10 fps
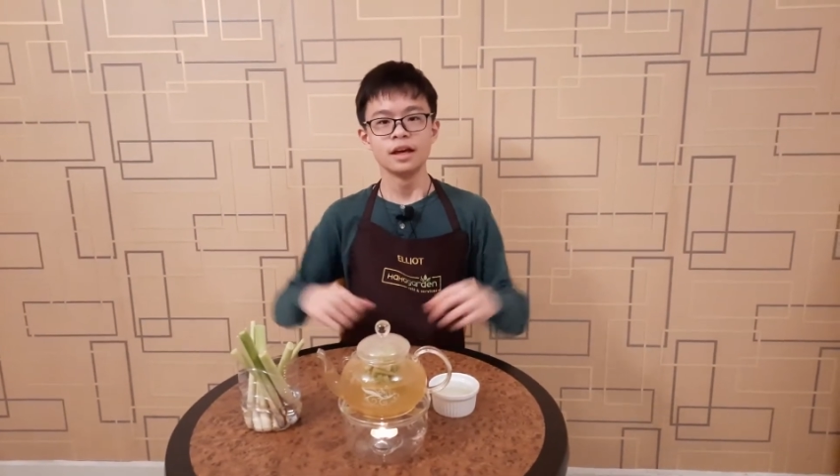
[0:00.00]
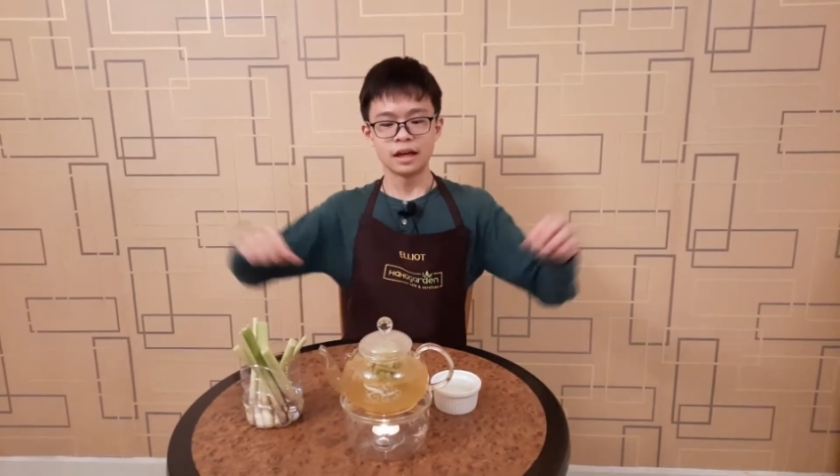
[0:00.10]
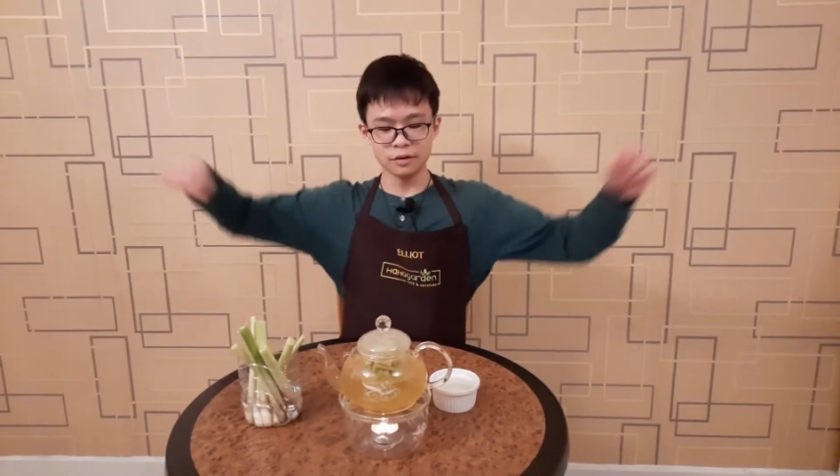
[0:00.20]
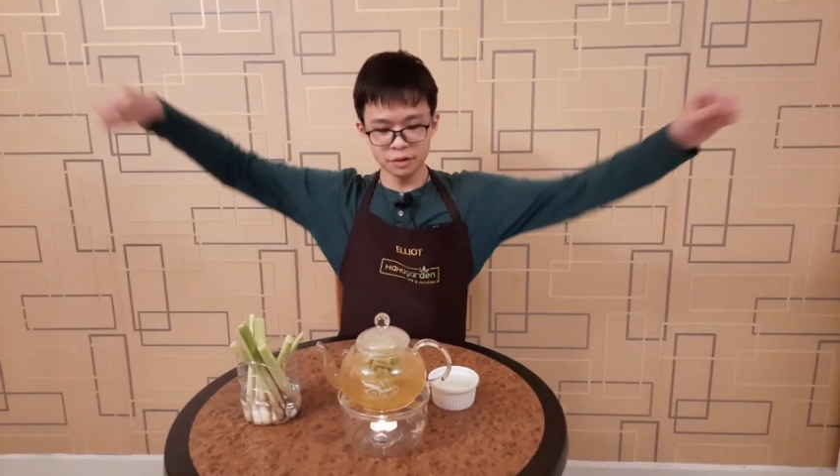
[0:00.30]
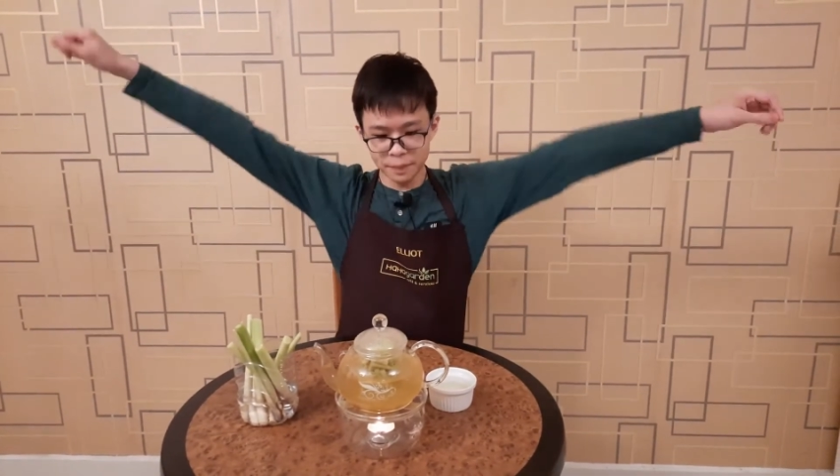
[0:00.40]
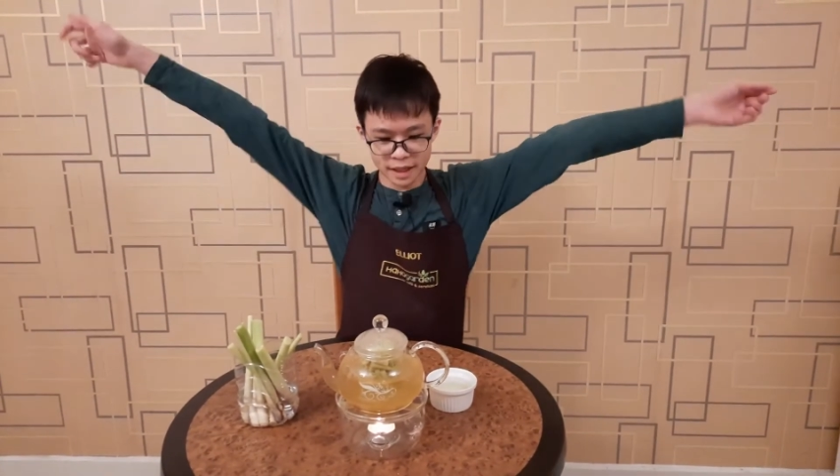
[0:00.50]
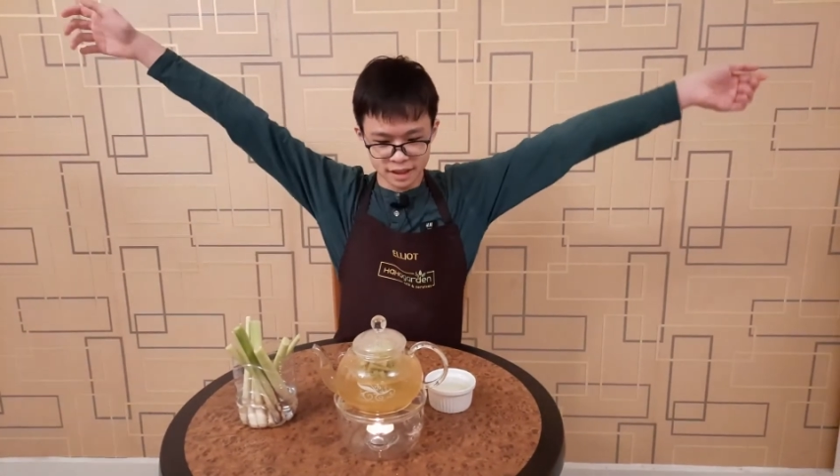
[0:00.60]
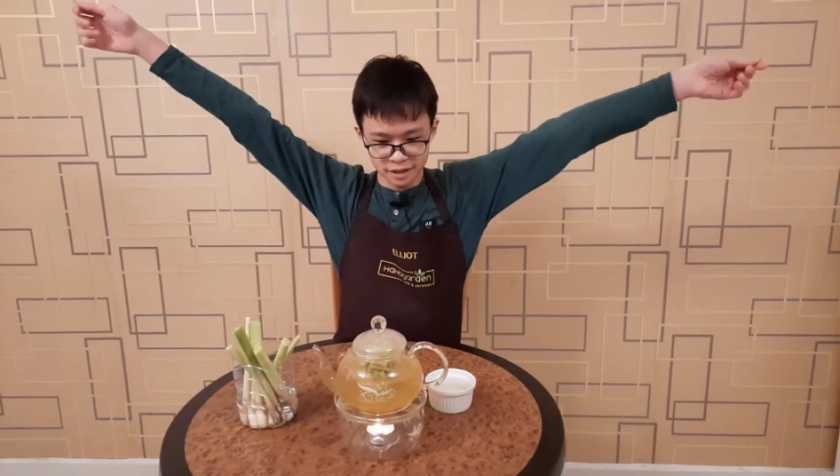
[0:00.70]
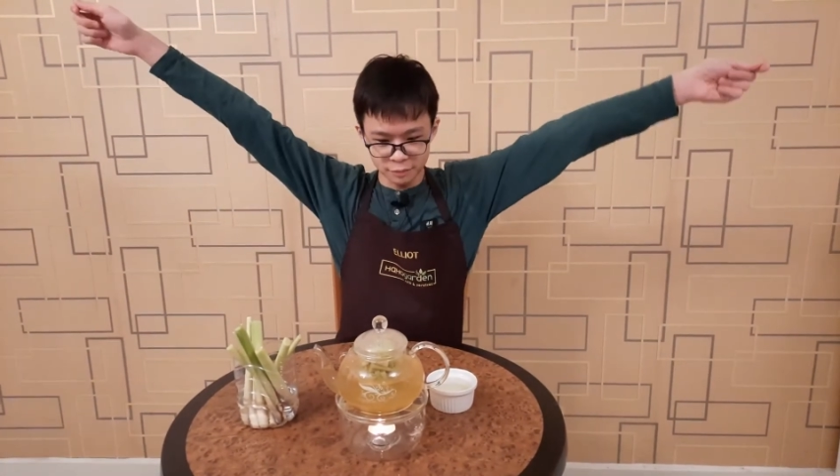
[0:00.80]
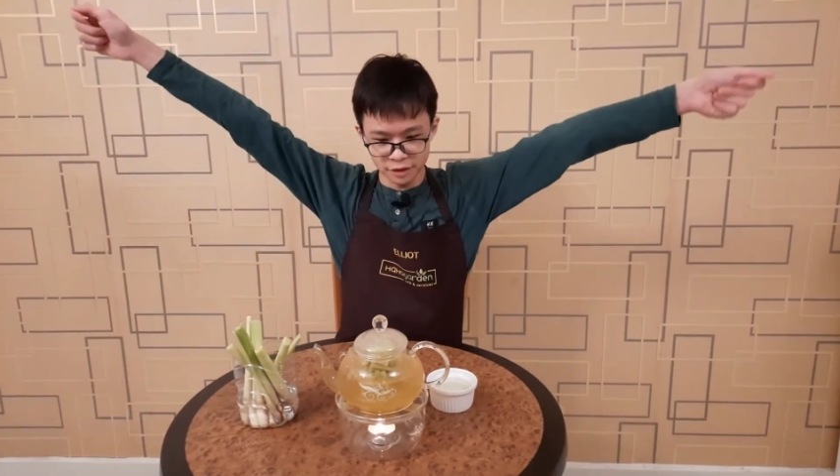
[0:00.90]
And we're
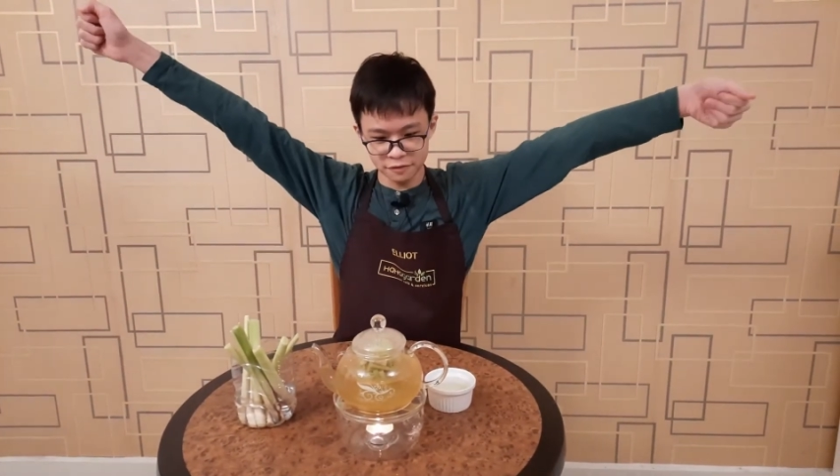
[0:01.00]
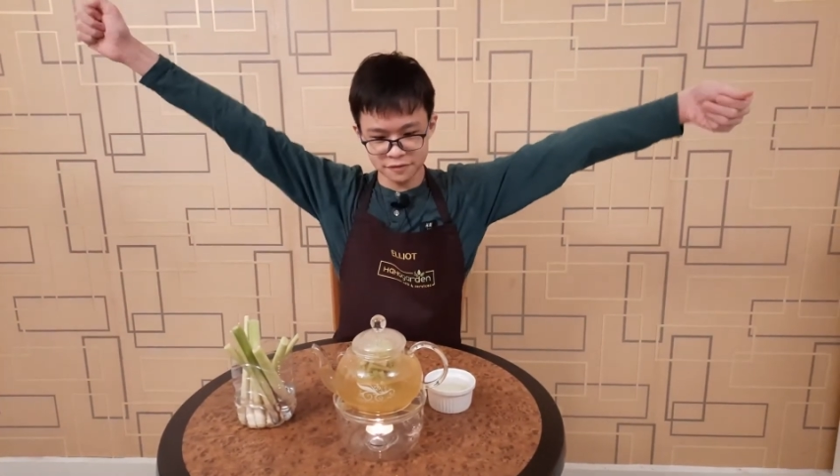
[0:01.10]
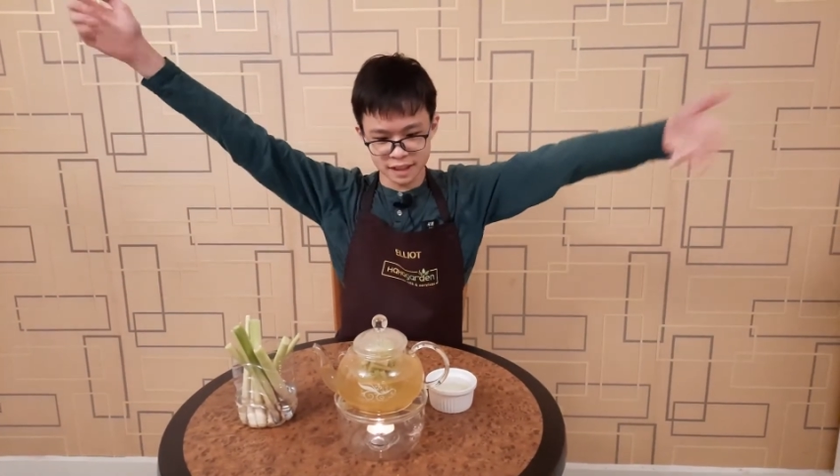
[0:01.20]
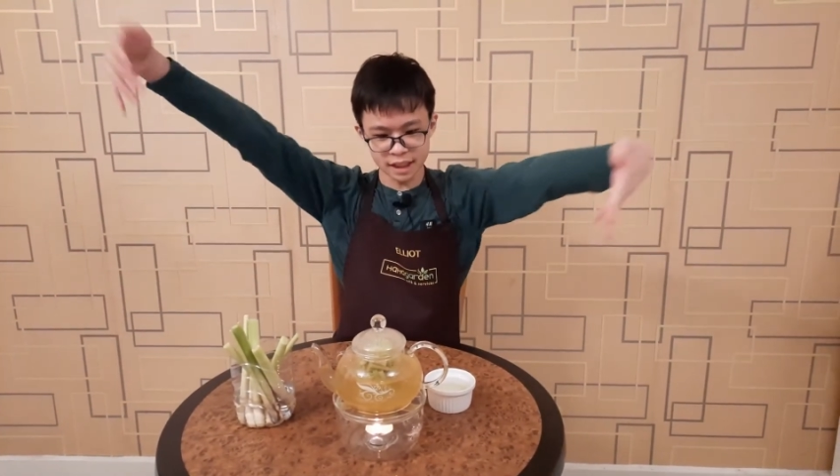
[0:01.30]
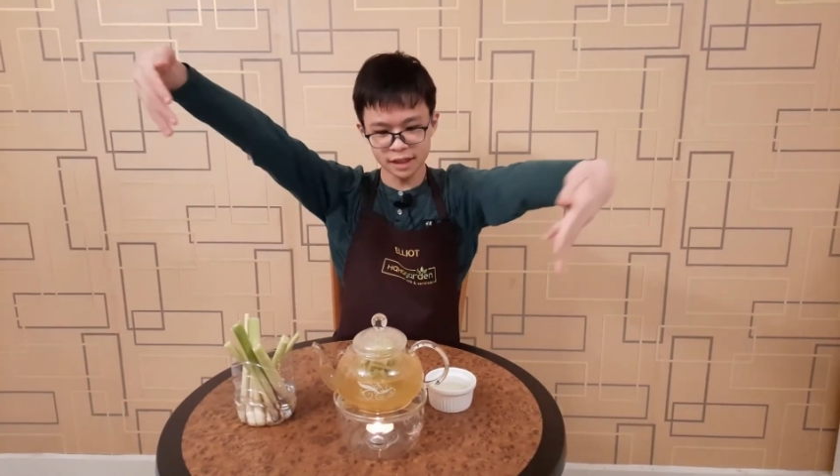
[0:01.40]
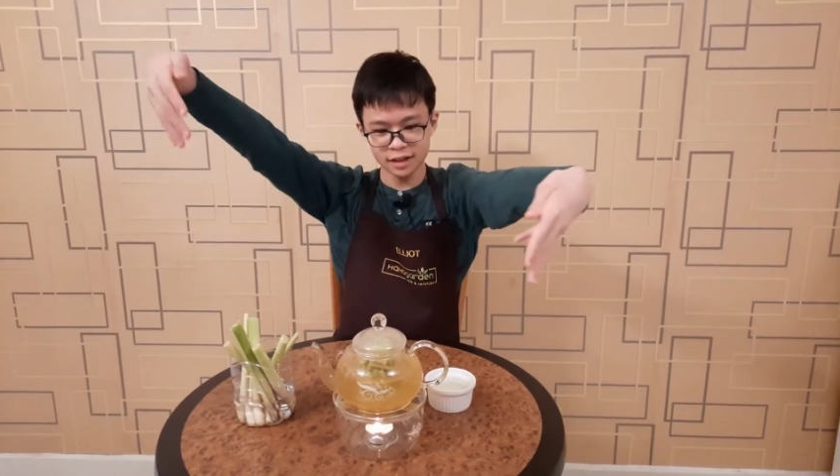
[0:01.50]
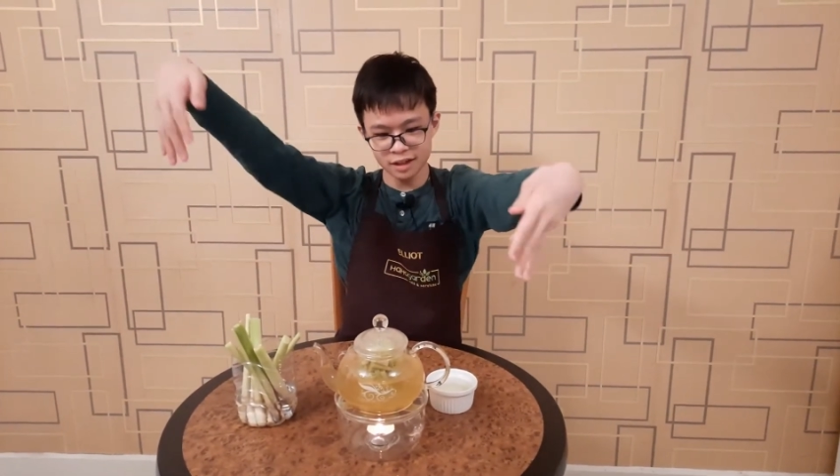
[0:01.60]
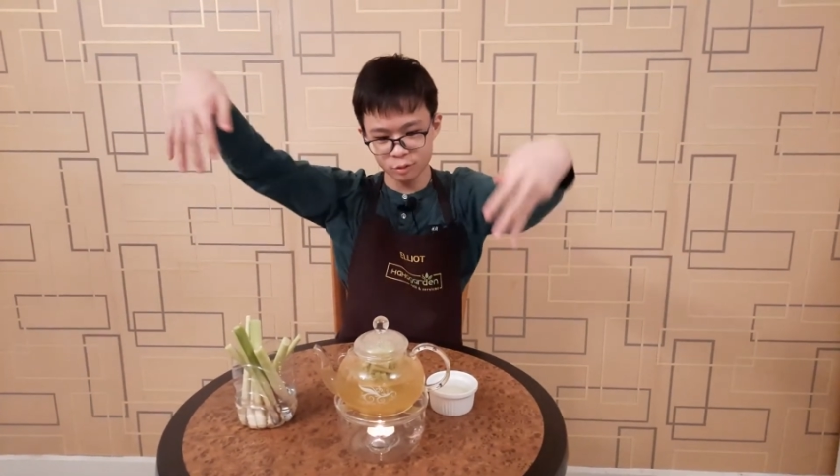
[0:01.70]
back with tea.